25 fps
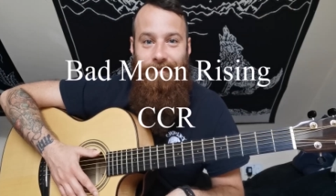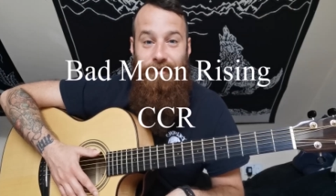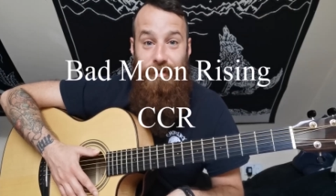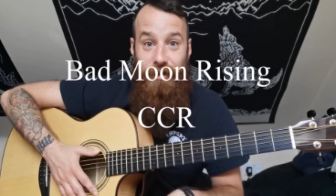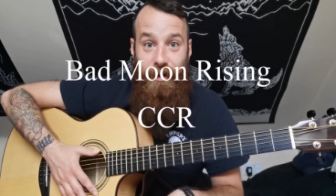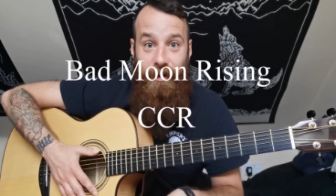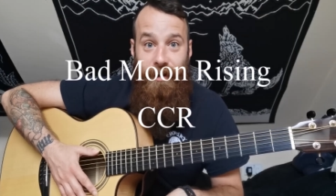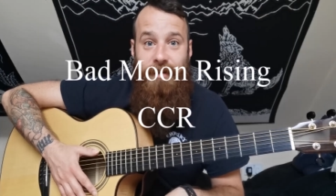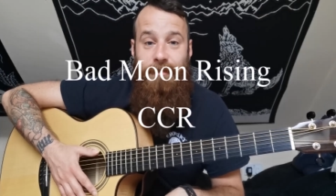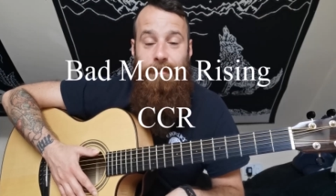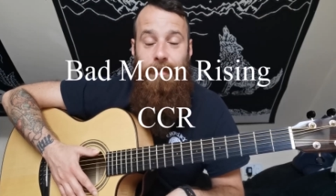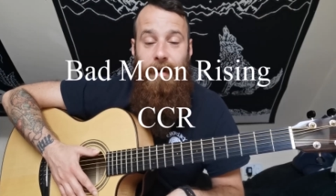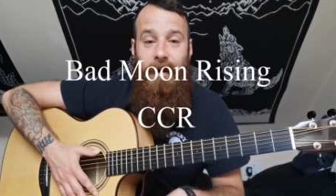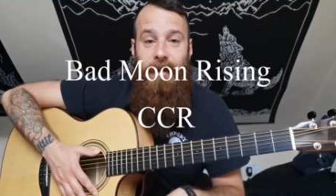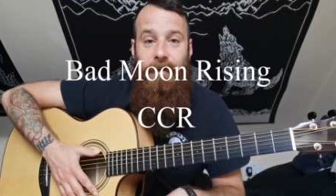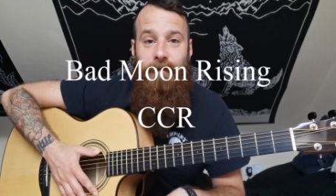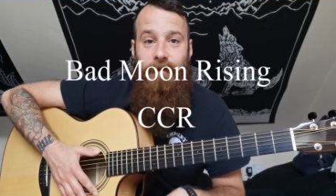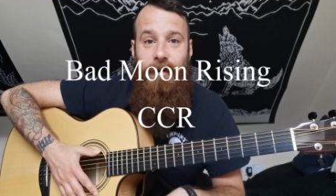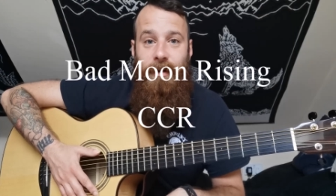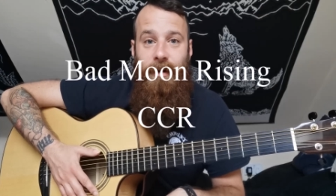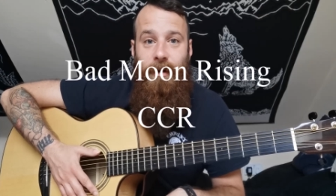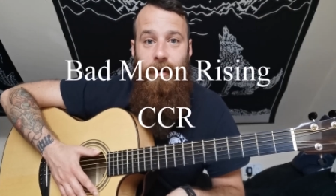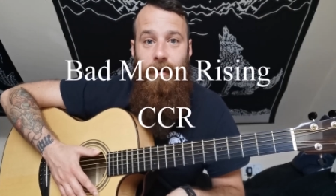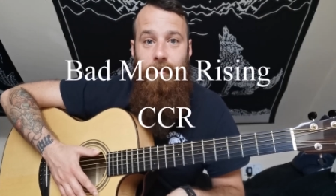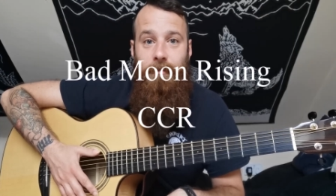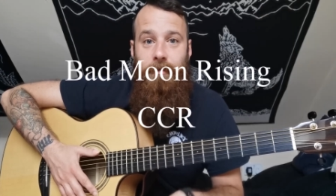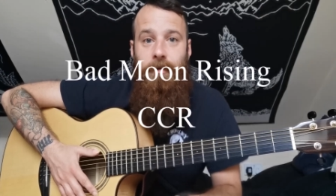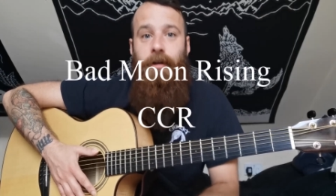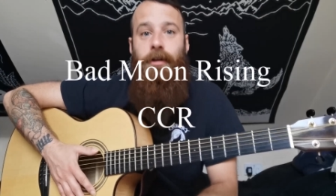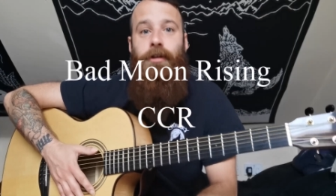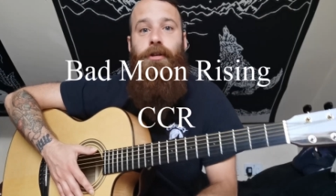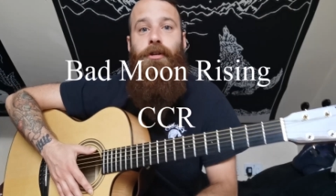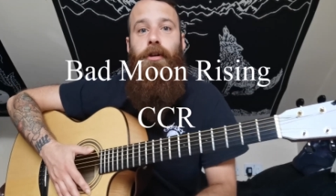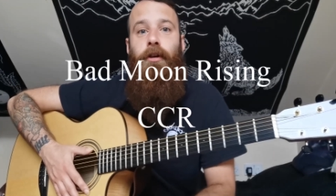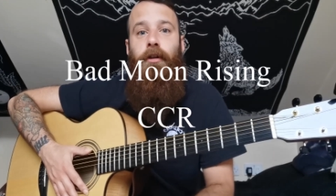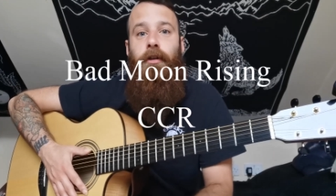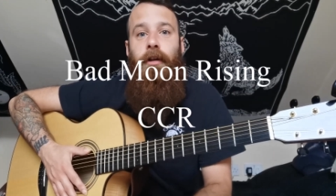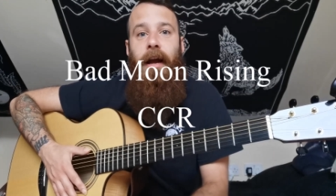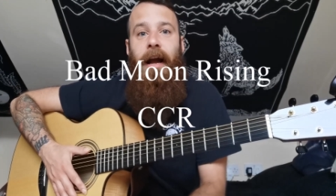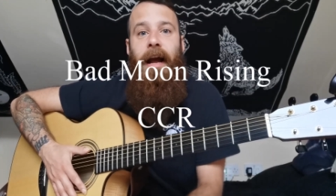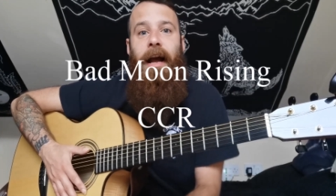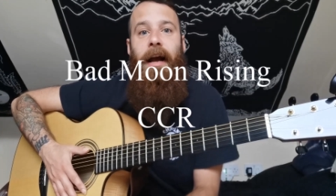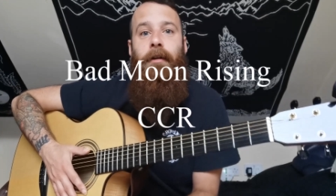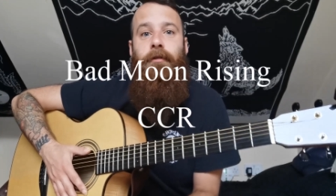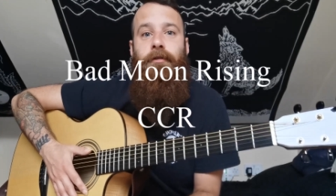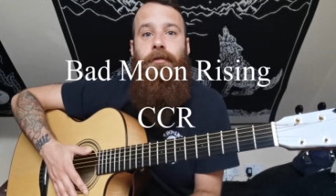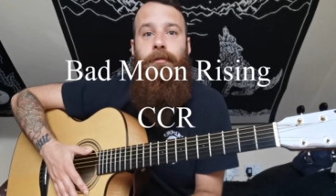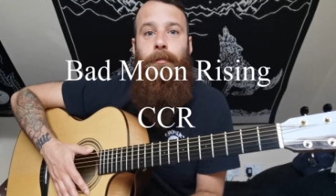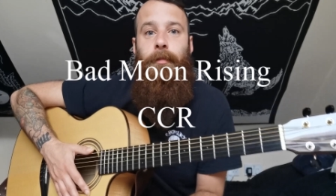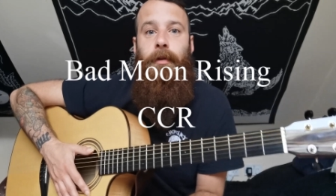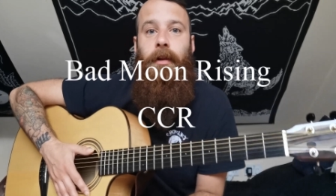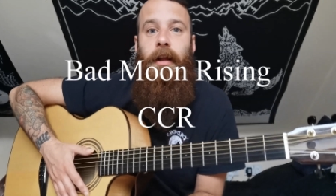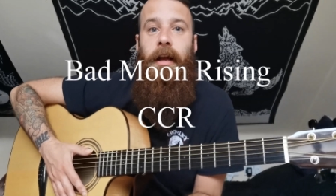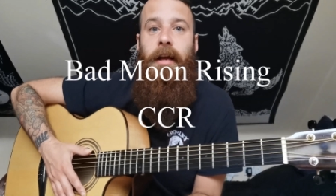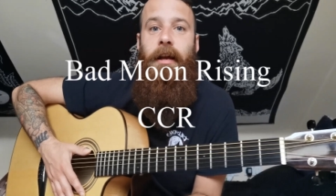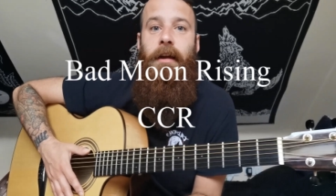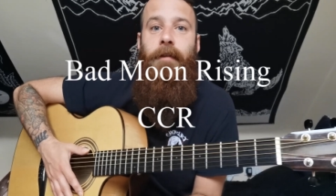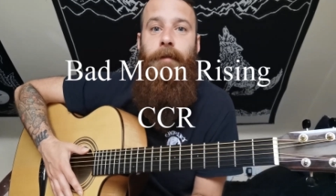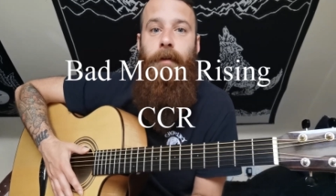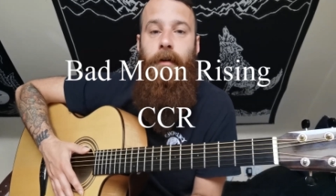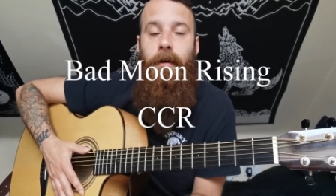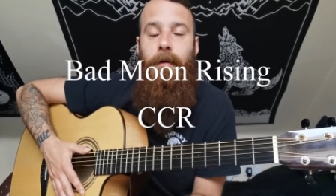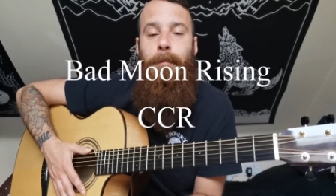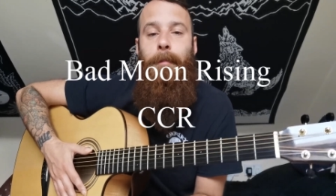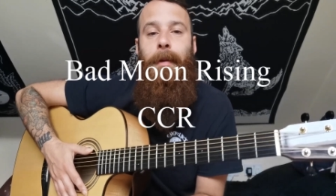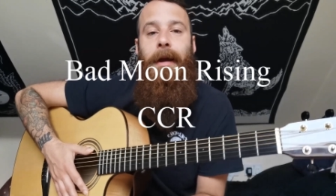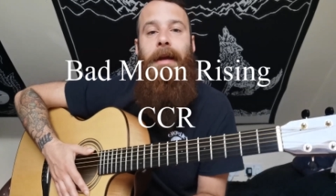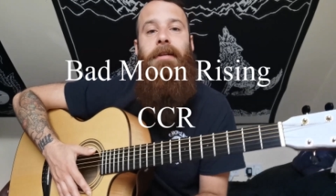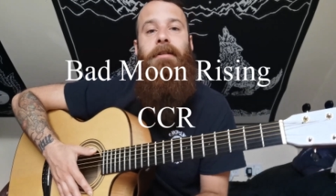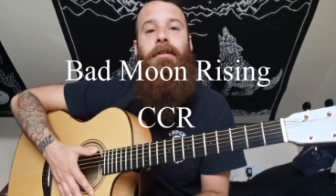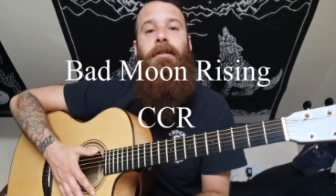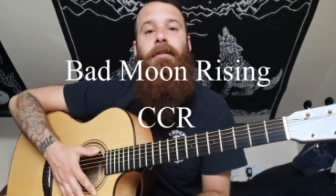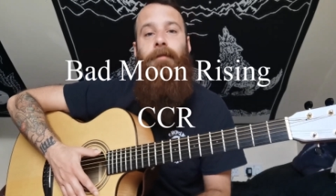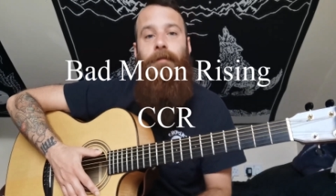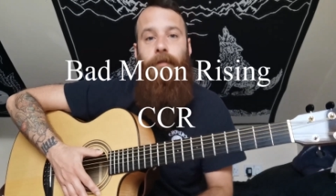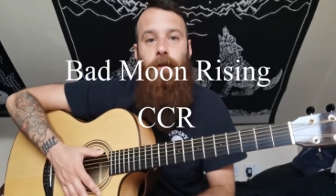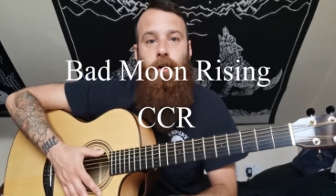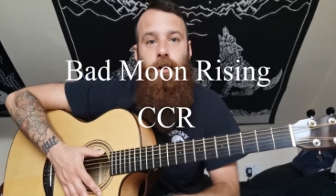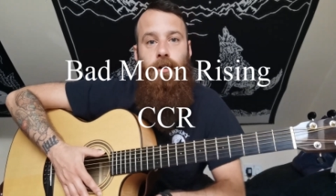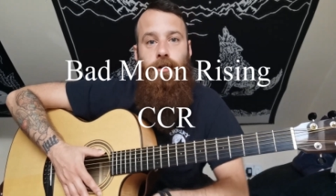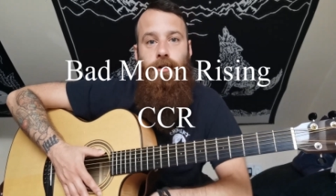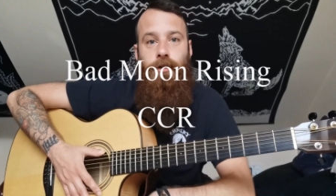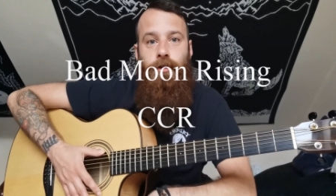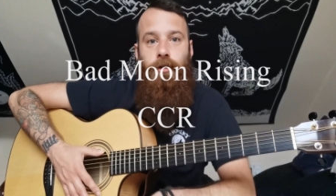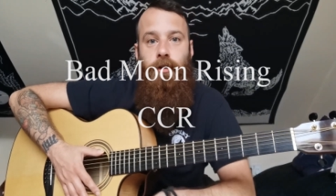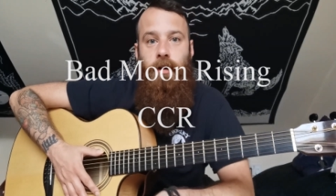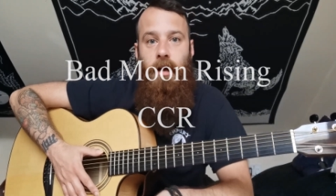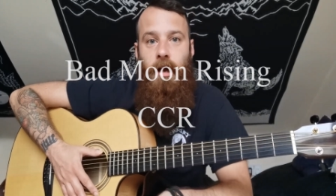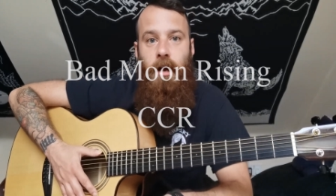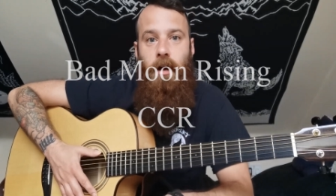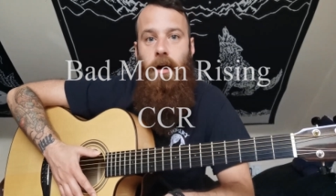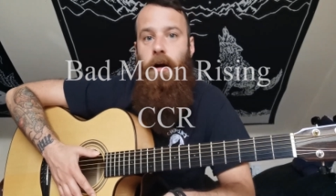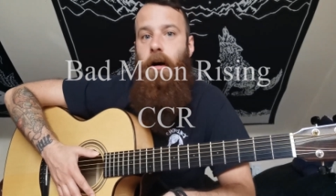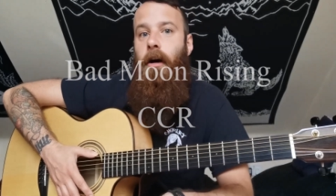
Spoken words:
So this part of the video, I'm going to show you how to play a very basic version